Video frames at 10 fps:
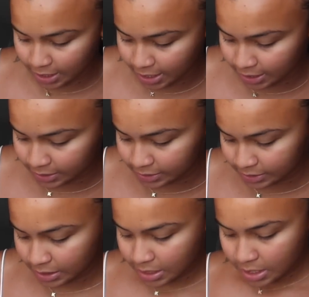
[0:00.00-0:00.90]
It has
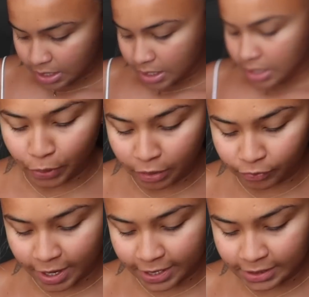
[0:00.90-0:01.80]
brown
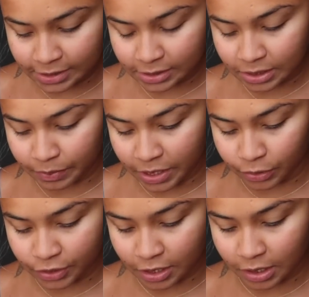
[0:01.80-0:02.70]
rice,
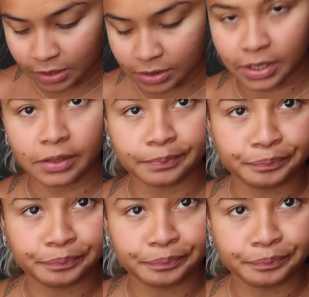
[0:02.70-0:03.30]
tomato sauce, like